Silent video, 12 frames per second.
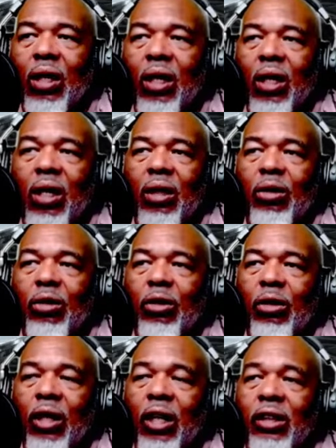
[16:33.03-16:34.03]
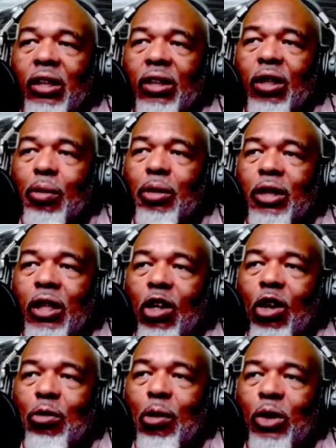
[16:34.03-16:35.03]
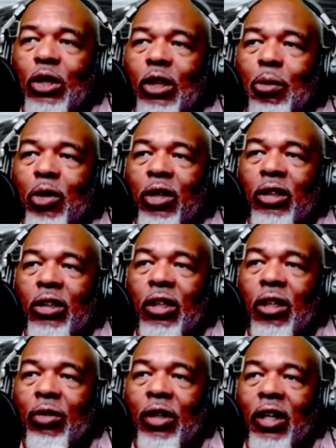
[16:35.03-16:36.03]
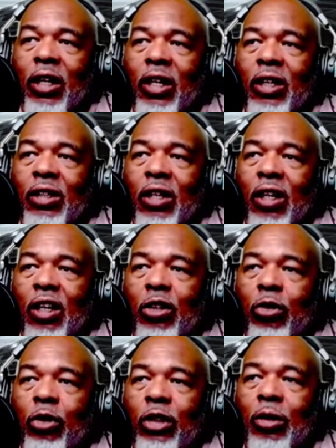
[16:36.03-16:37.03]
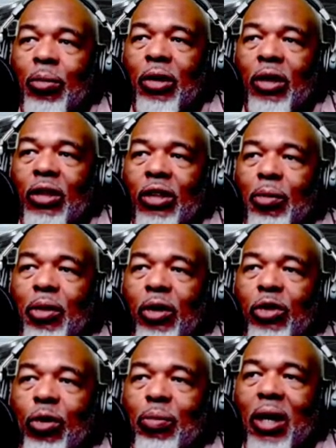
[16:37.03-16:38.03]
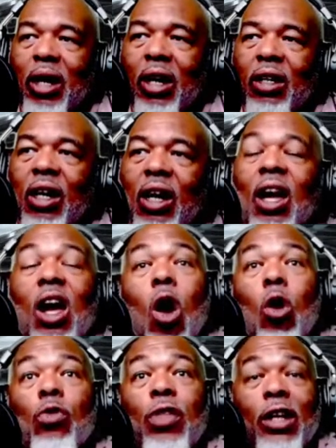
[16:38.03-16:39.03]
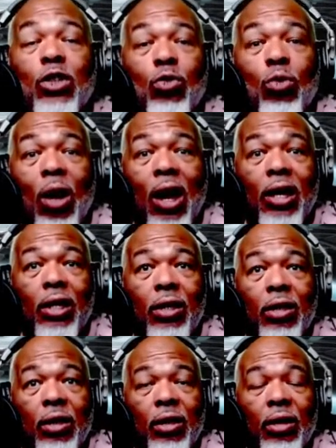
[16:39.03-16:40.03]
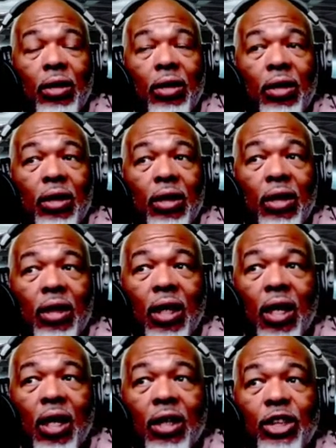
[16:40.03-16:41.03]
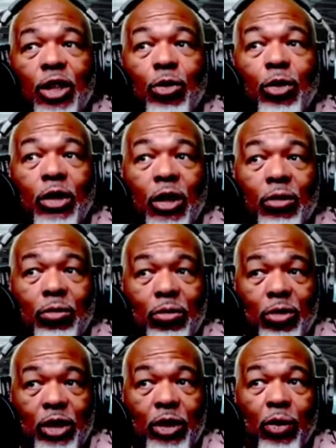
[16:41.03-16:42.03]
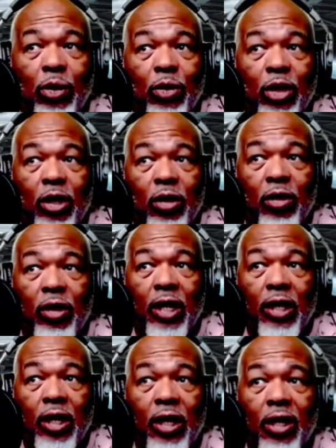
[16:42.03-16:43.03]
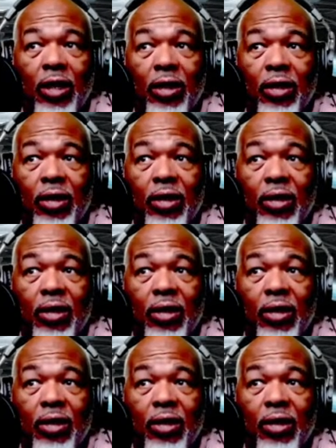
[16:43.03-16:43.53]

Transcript: uh, S S W says, I remember a similar incident of a lady hitchhiking doing something similar to a man. Oh, that's right. Uh, she was a serial killer, that lady.